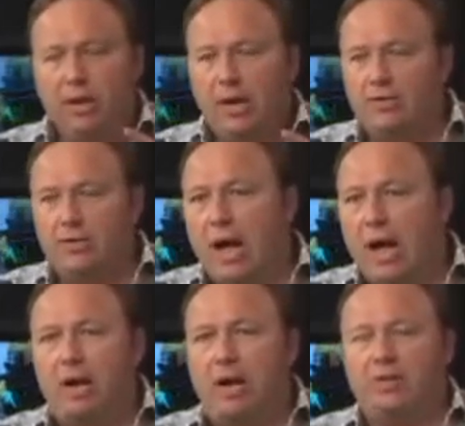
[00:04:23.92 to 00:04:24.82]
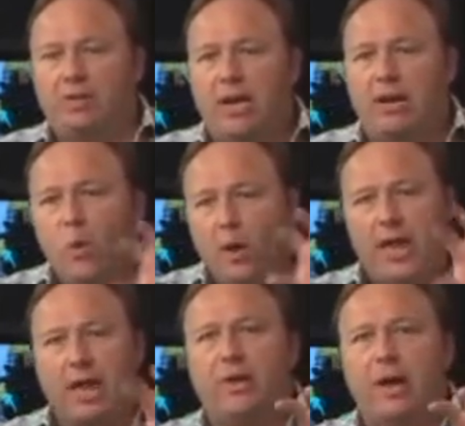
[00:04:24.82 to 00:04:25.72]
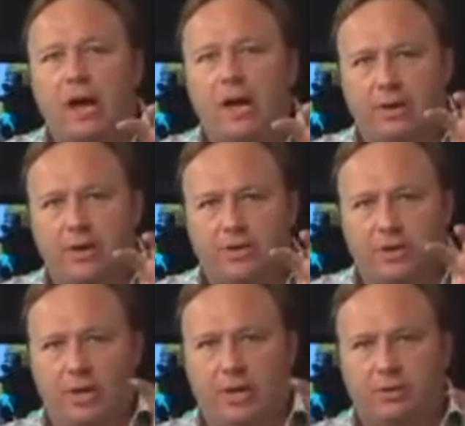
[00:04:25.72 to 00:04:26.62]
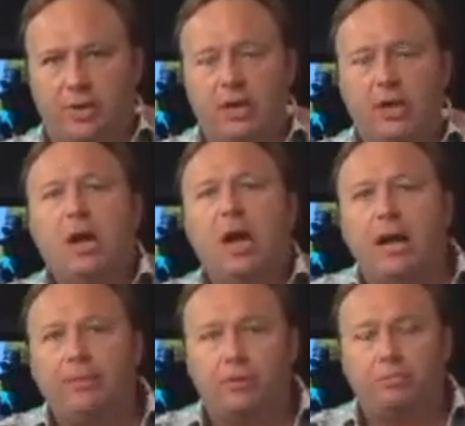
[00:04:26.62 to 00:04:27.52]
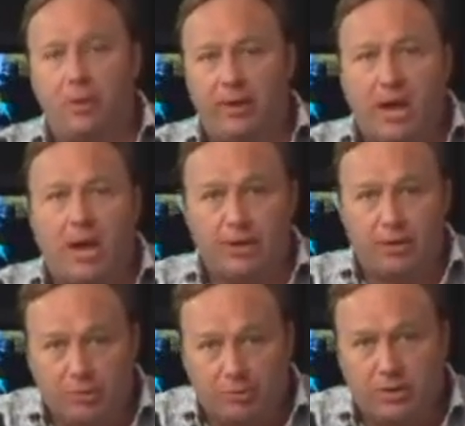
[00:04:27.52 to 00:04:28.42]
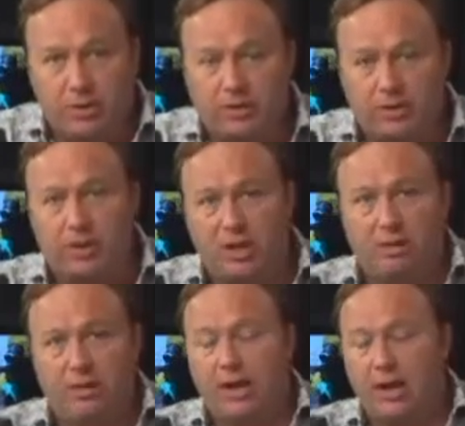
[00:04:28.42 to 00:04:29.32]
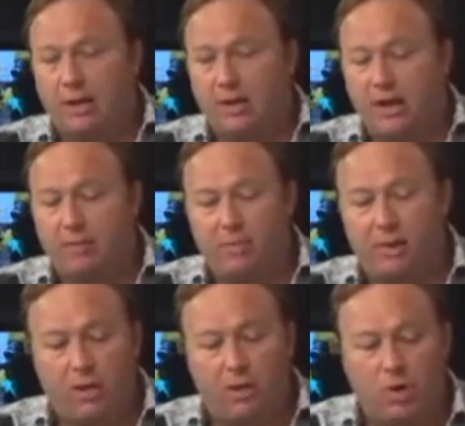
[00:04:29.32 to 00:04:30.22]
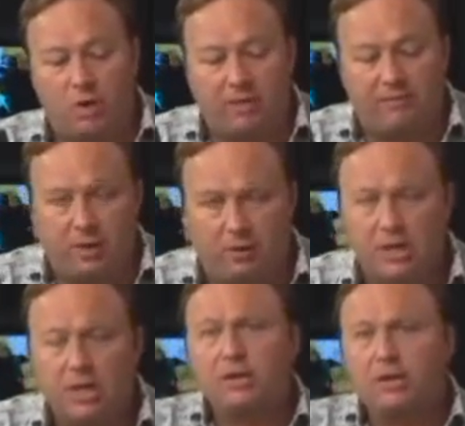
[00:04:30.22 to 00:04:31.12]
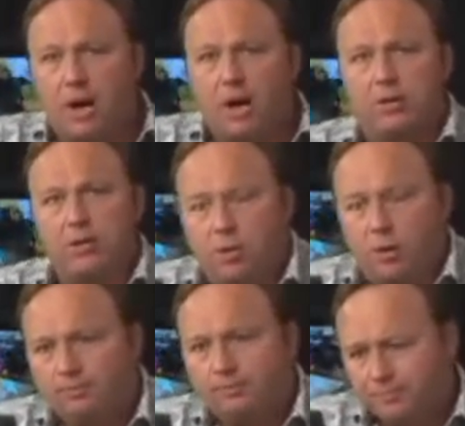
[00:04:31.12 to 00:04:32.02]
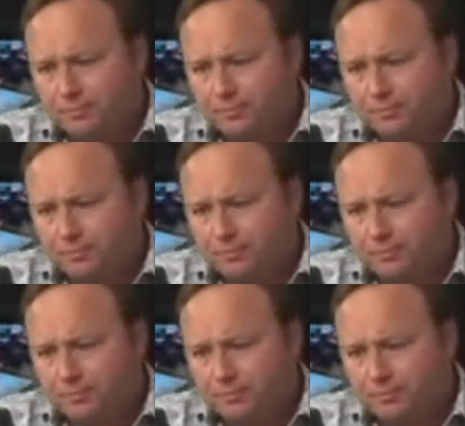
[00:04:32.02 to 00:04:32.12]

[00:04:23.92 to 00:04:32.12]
And so I'm not saying one head of the hydra isn't guilty. I'm just pointing out, like you did with the USS Liberty, and I did that in one of my films, Terror Storm,